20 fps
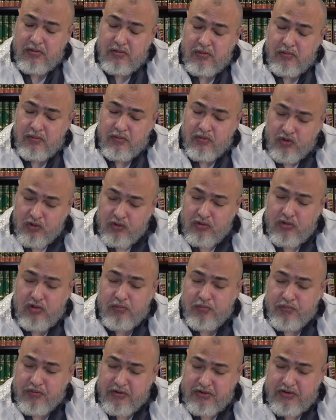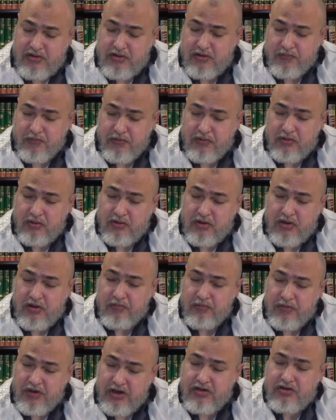moral principle that
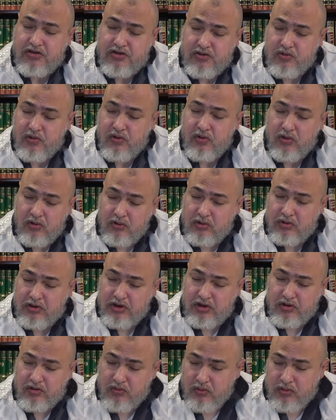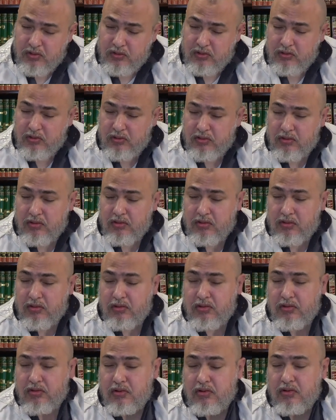makes you all equal
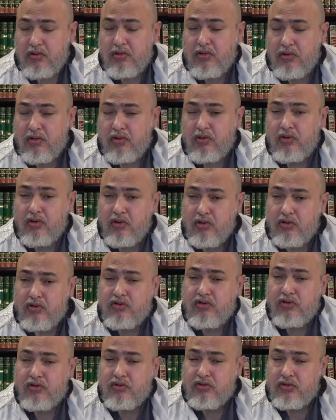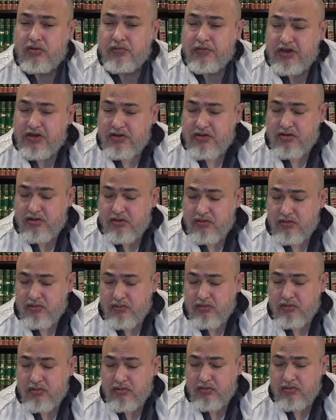also commits
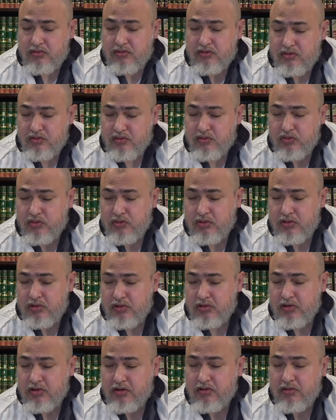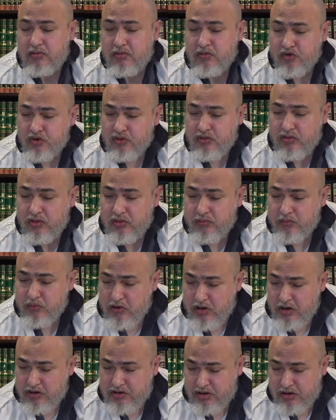you to a moral
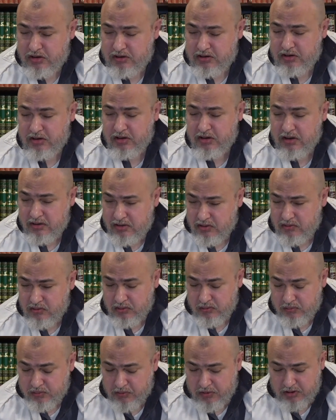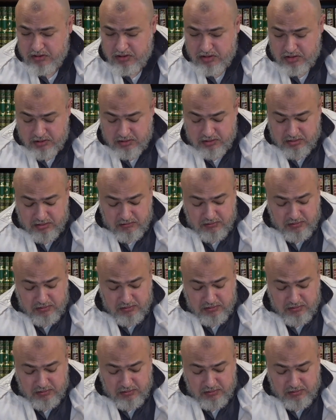project, an ethical project.